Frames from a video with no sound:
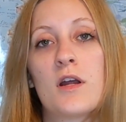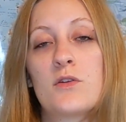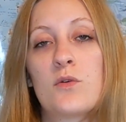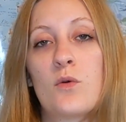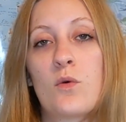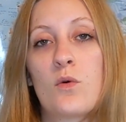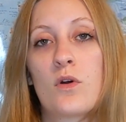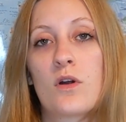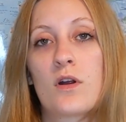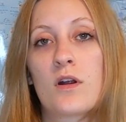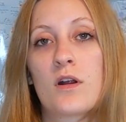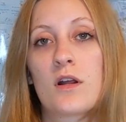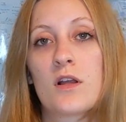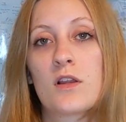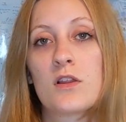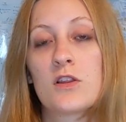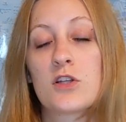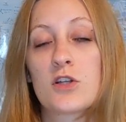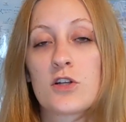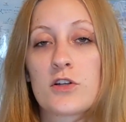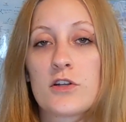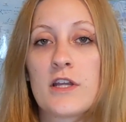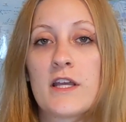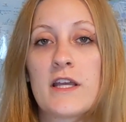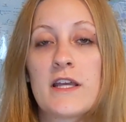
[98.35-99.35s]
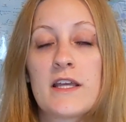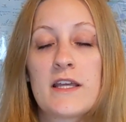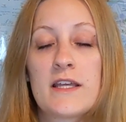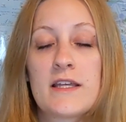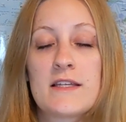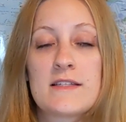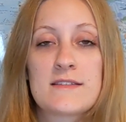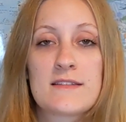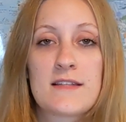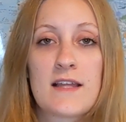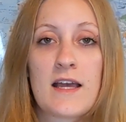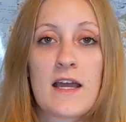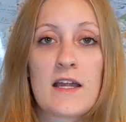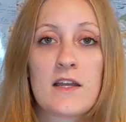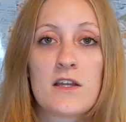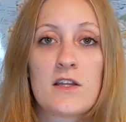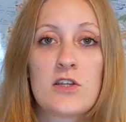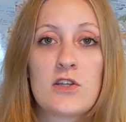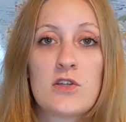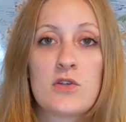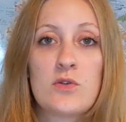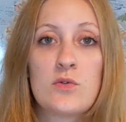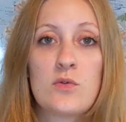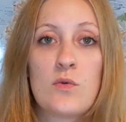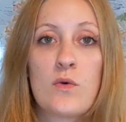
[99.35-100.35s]
your learning is that
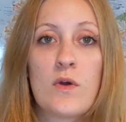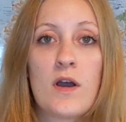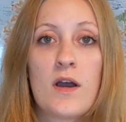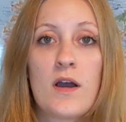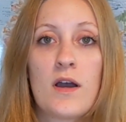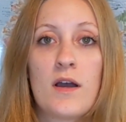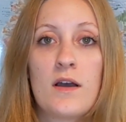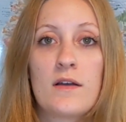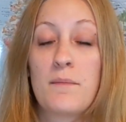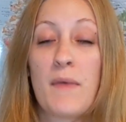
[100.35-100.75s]
you